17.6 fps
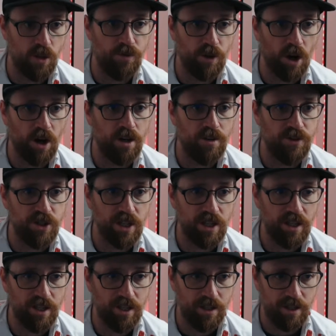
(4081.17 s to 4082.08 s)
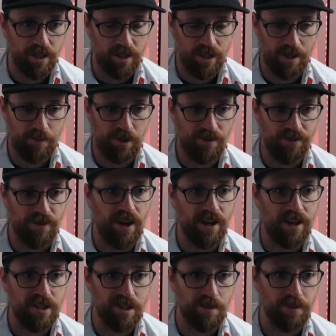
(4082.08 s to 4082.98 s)
if Cardiff City is able to
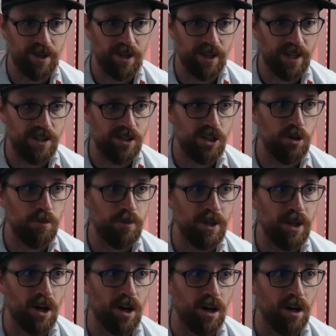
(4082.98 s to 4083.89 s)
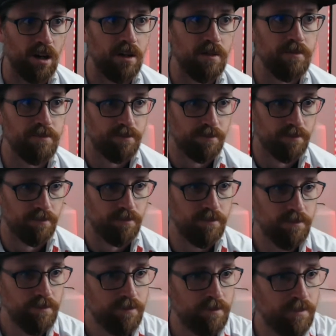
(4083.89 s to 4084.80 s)
find something against QPR,
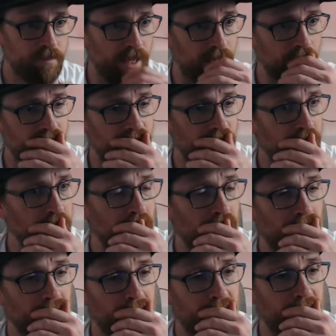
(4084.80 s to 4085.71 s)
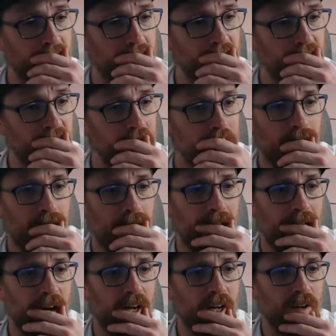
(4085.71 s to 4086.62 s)
they could jump ahead
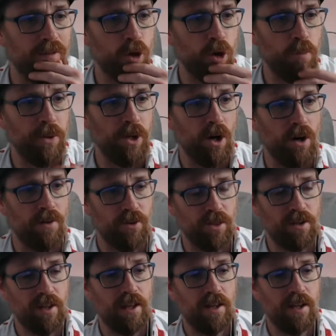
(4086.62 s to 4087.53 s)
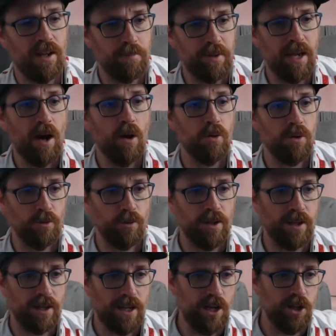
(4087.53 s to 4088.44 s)
of QPR and be out of the
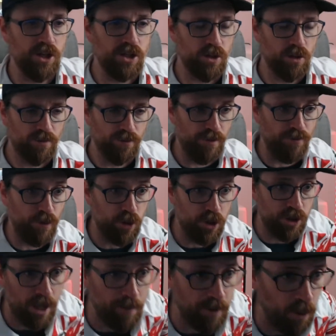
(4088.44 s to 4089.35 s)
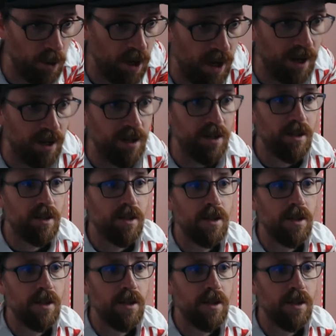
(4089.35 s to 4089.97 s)
relegation zone for the first time in a while.